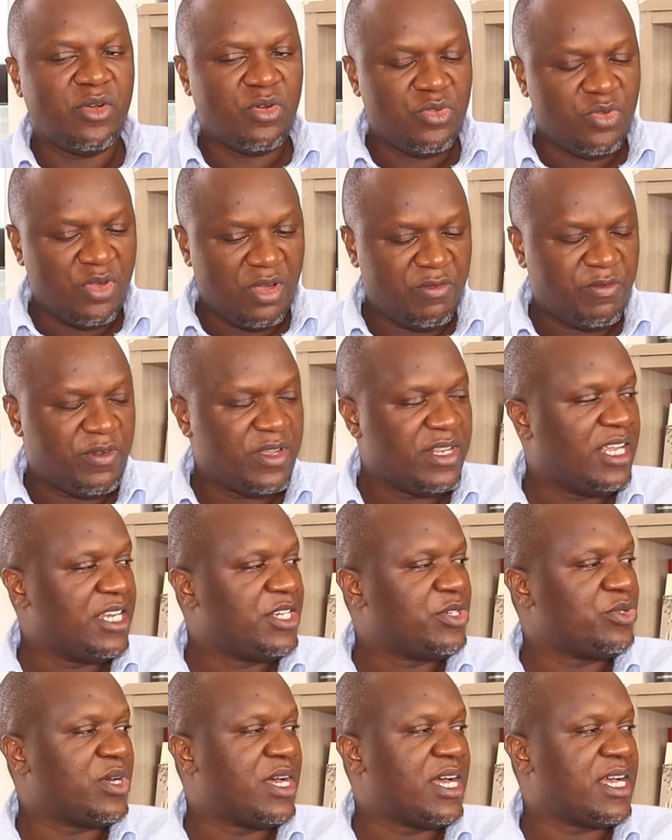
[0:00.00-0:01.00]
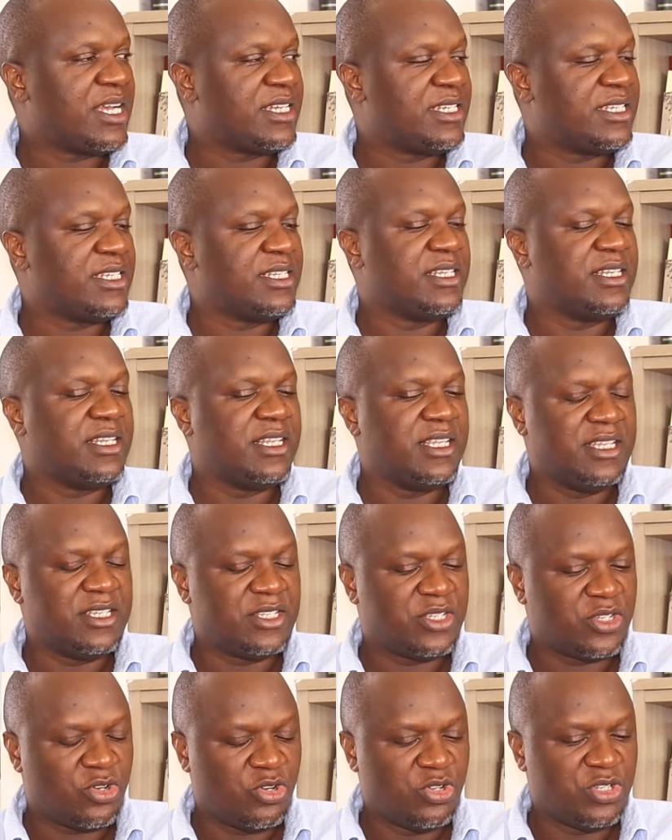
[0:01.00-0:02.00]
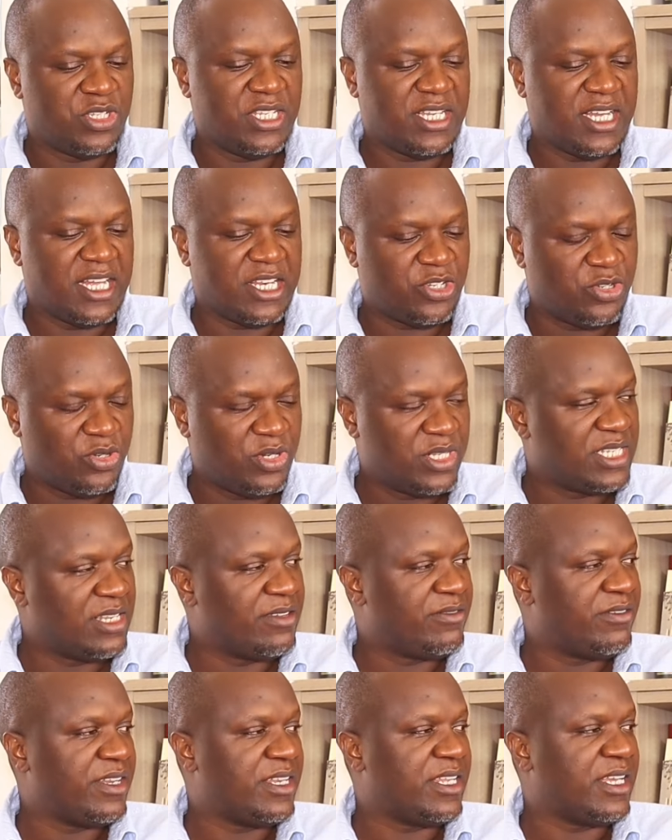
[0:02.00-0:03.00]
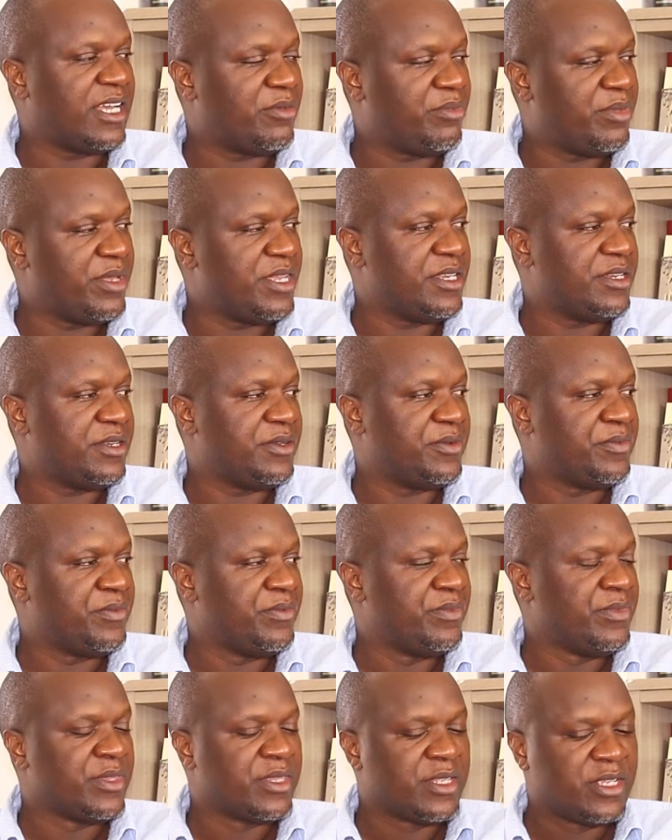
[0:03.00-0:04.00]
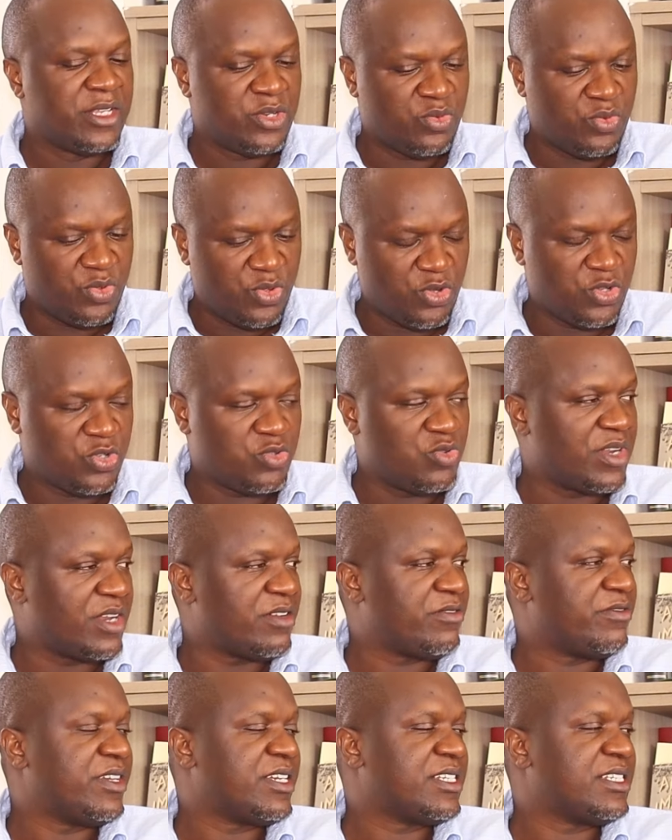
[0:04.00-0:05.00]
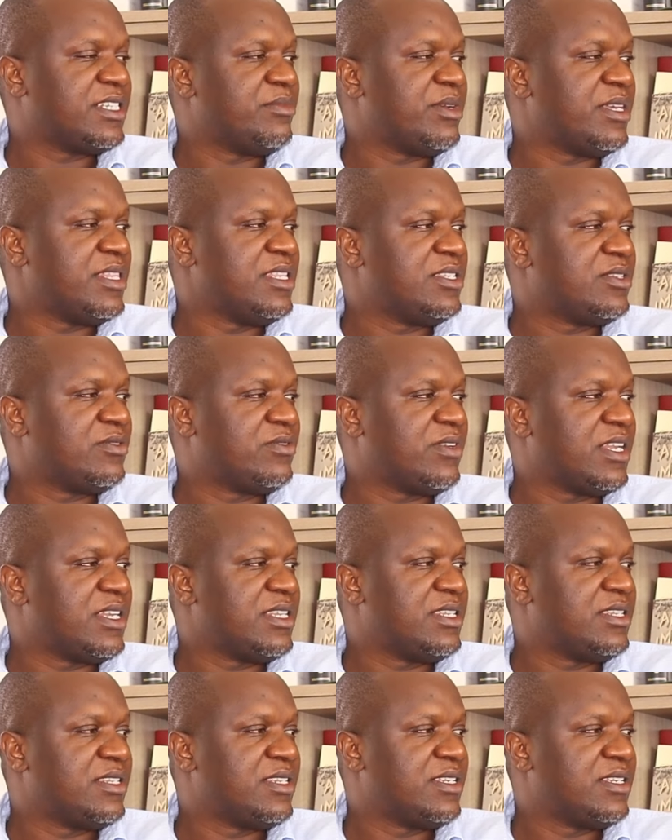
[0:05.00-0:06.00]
Your failure to act is causing untold suffering and pain to those who are affected by these floods.